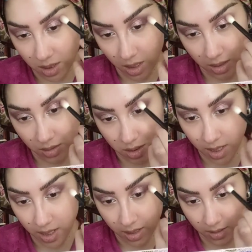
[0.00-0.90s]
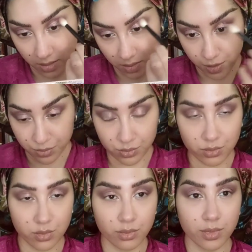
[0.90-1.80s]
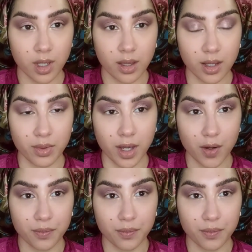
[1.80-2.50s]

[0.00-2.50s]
other side. There we go.